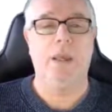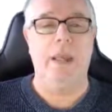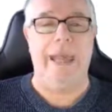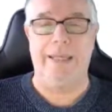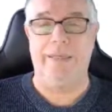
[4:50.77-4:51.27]

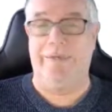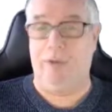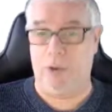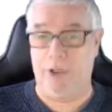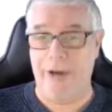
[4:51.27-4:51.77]
and
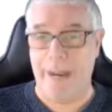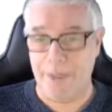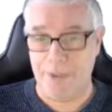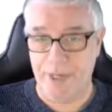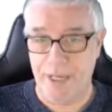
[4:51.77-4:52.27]

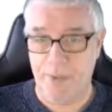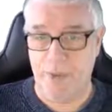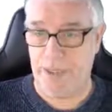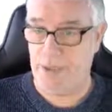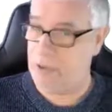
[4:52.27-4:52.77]
photogrammetry.
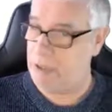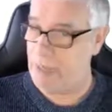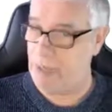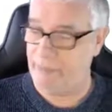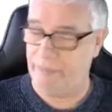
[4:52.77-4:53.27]
We talked
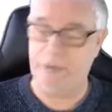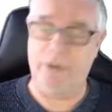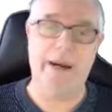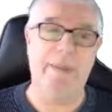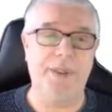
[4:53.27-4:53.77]
about
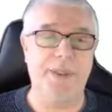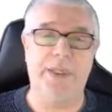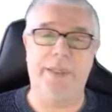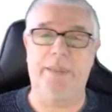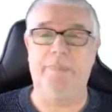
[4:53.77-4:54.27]
photogrammetry and
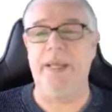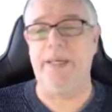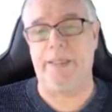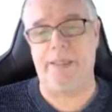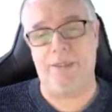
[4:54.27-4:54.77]
deep
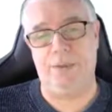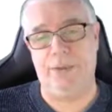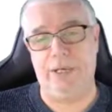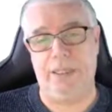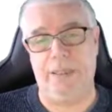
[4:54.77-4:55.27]
meanings
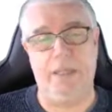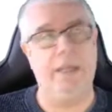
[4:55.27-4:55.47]
during,